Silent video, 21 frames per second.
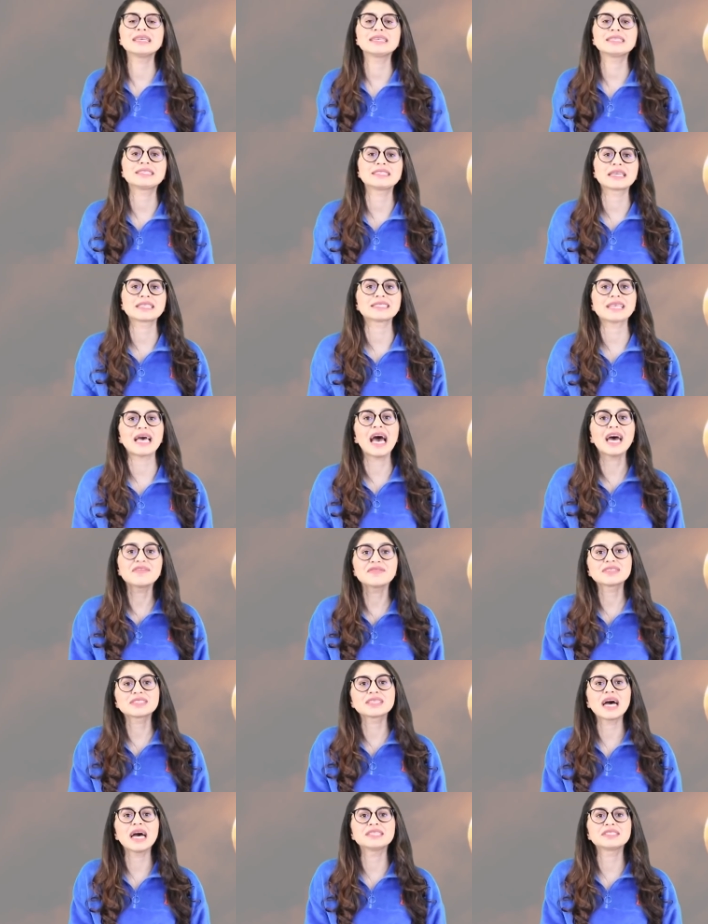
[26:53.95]
listings
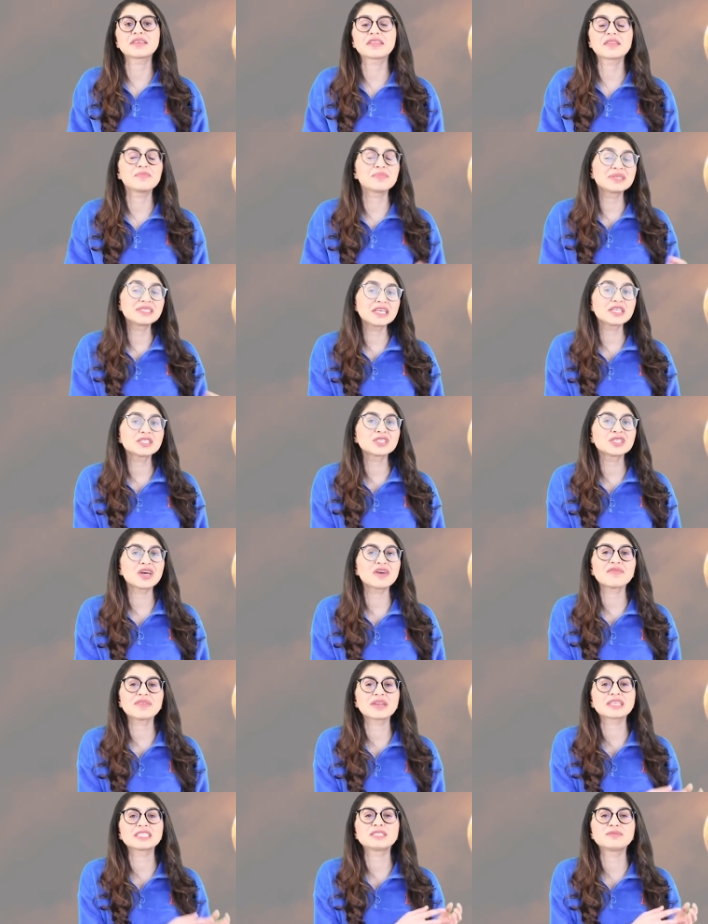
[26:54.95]
advertising the position
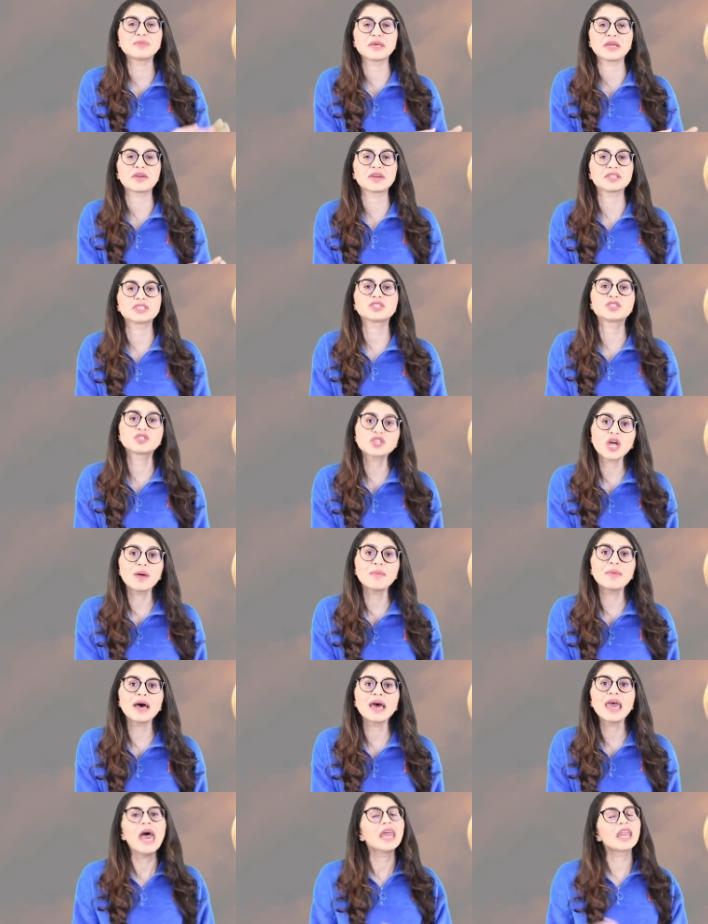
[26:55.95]
of an experienced
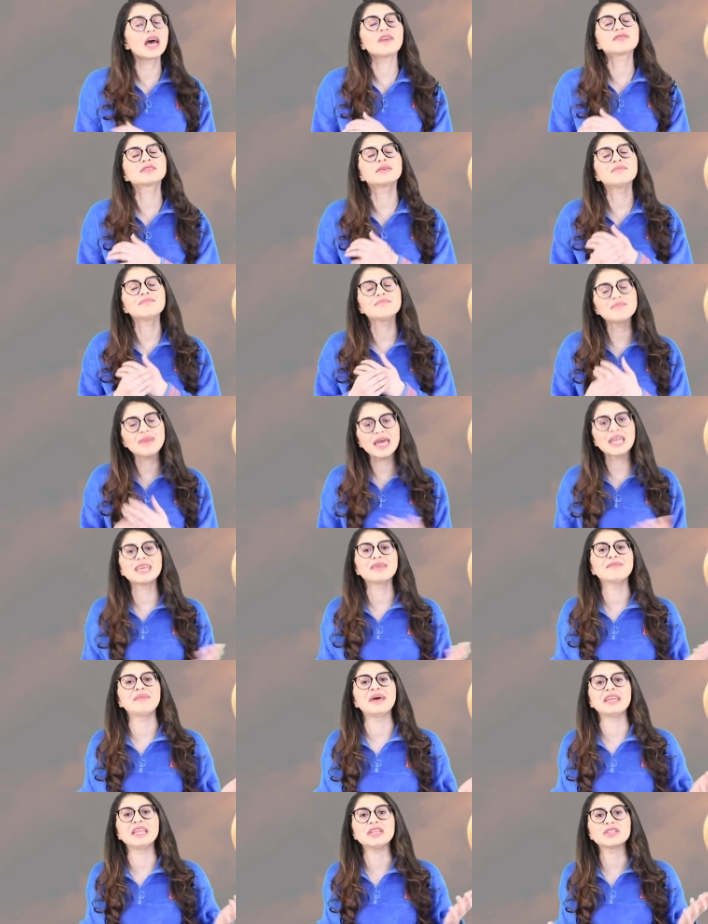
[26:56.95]
drummer and after
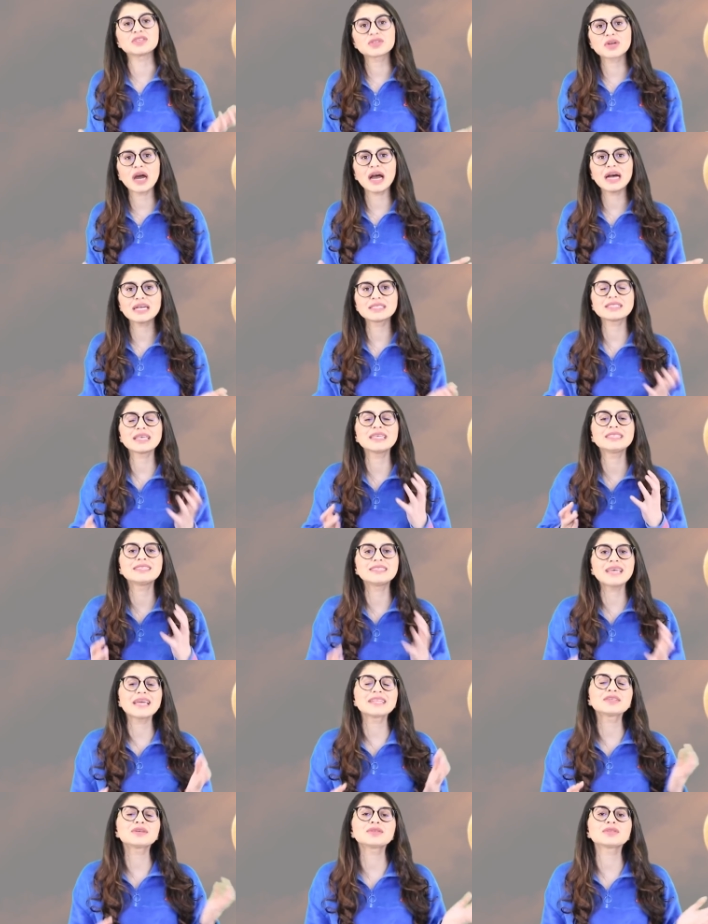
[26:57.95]
many many trials they
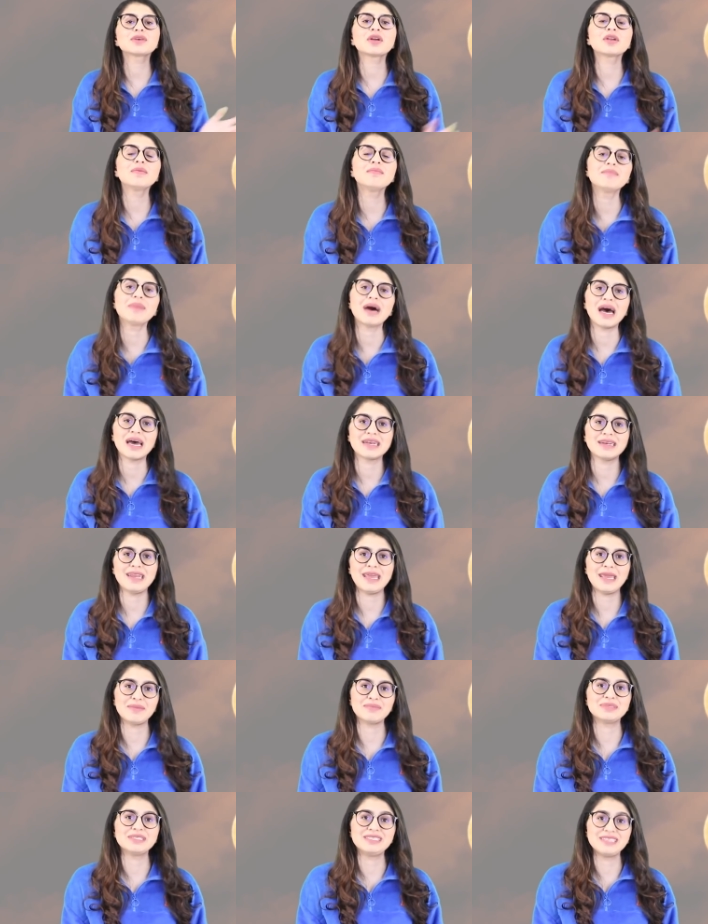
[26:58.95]
settled on a man
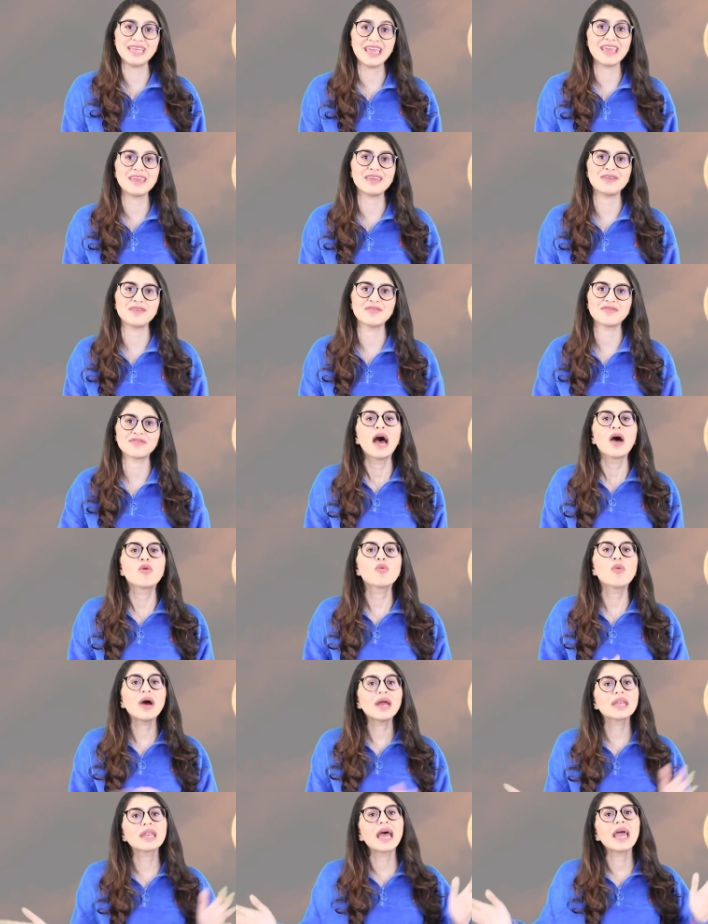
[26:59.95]
named Dave.
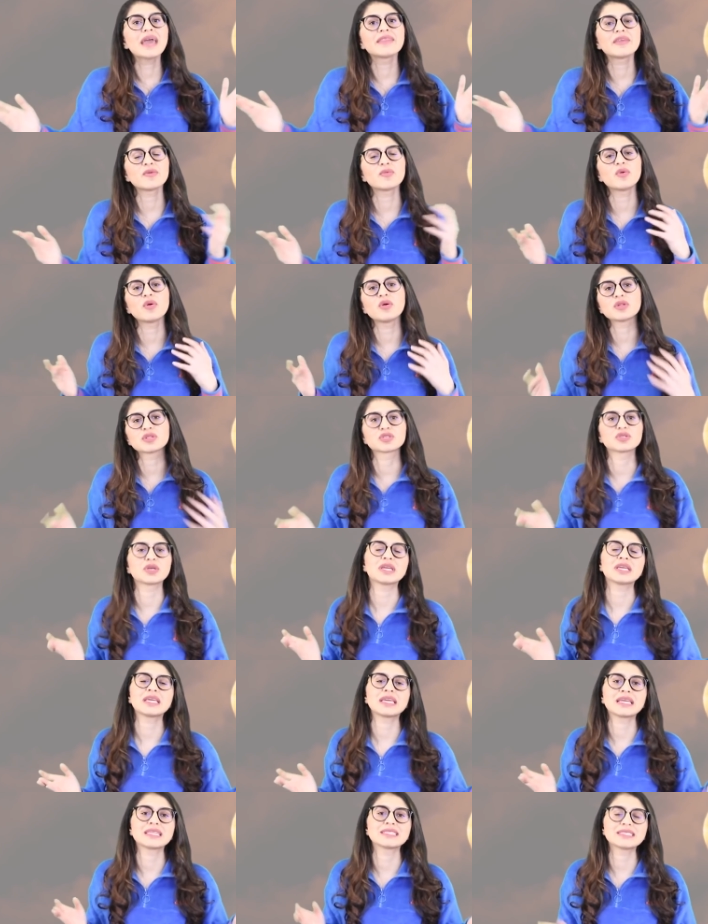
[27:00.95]
One night they were all
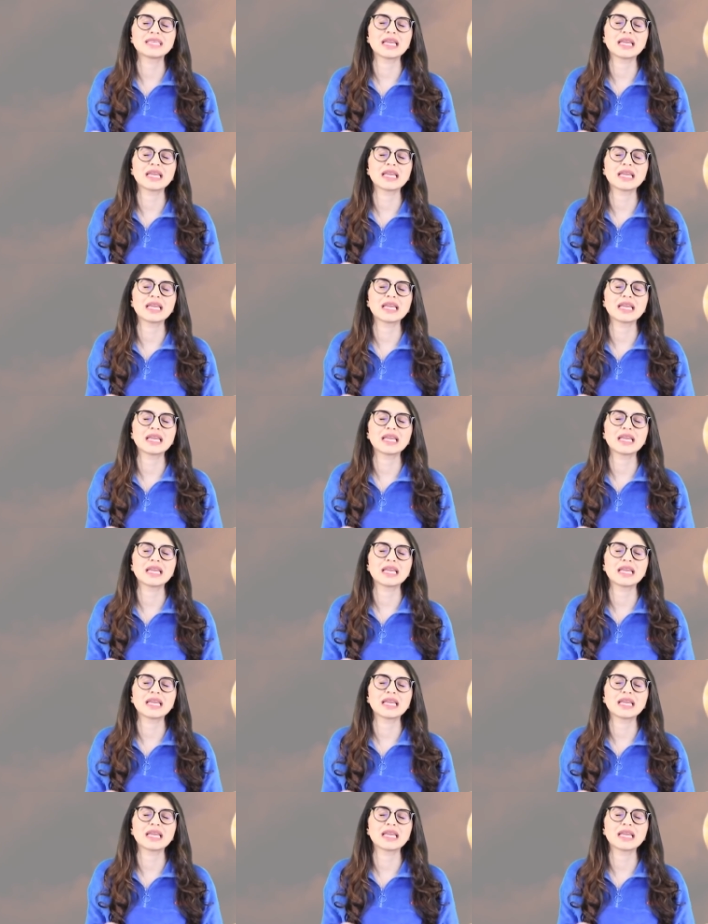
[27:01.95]
drinking and